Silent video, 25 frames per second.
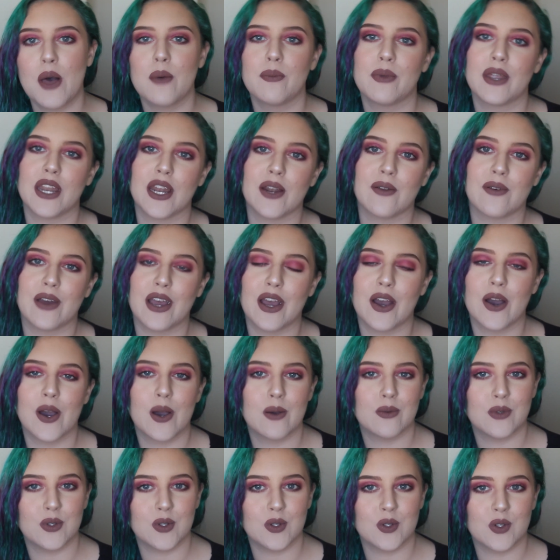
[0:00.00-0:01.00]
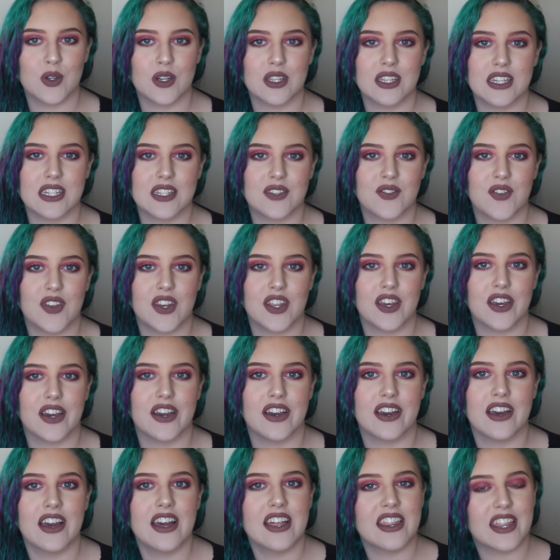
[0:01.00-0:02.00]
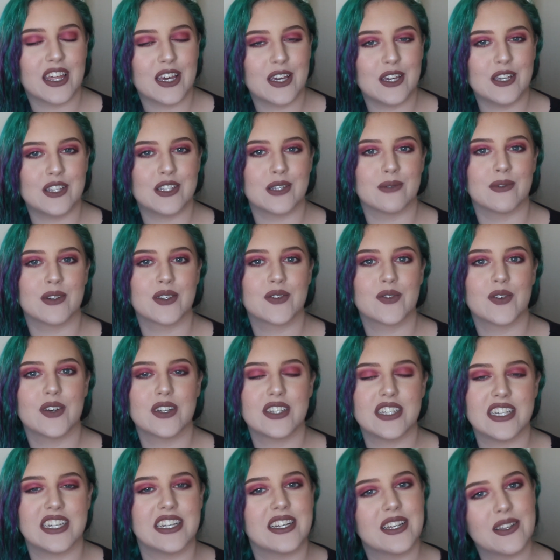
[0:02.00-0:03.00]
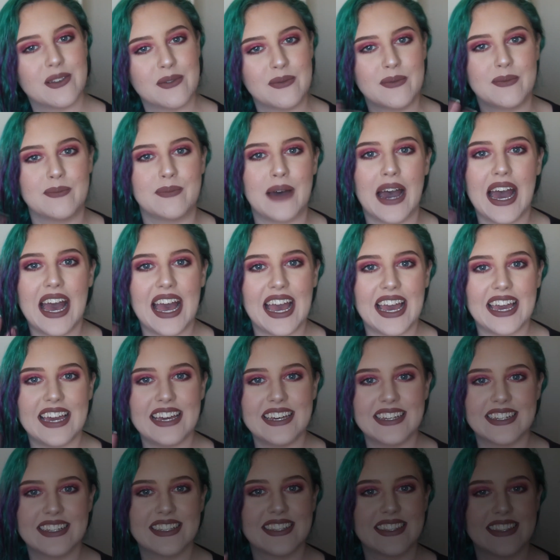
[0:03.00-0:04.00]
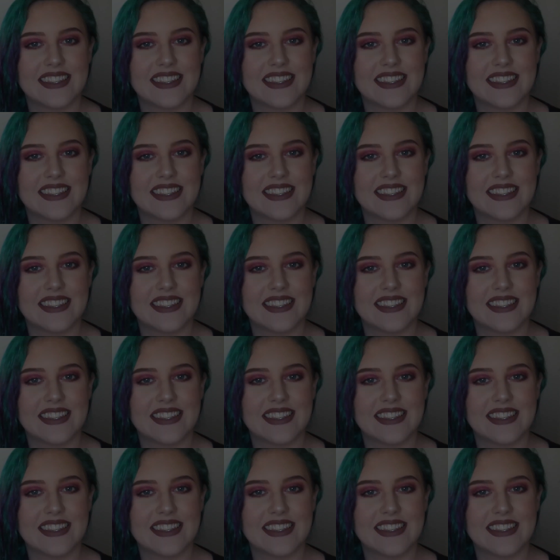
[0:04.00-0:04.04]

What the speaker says: But anyway, I hope you enjoyed this video. Thank you so much for watching. Bye!